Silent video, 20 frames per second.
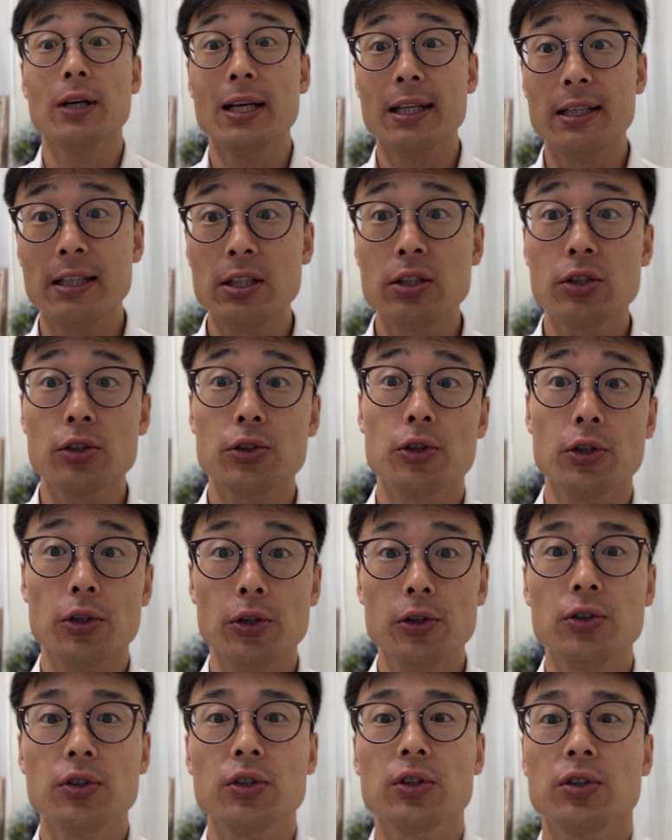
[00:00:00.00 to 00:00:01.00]
and
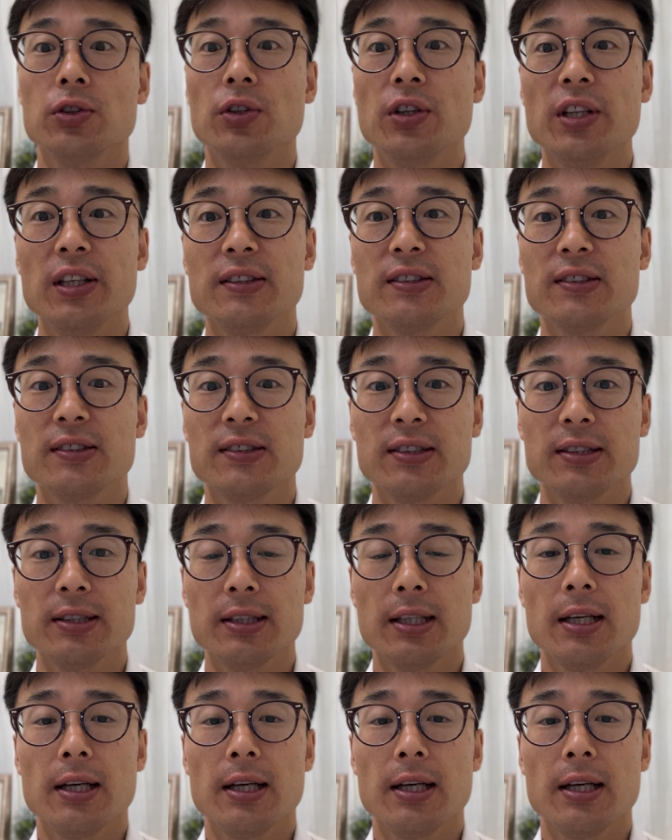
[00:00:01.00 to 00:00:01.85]
introduce this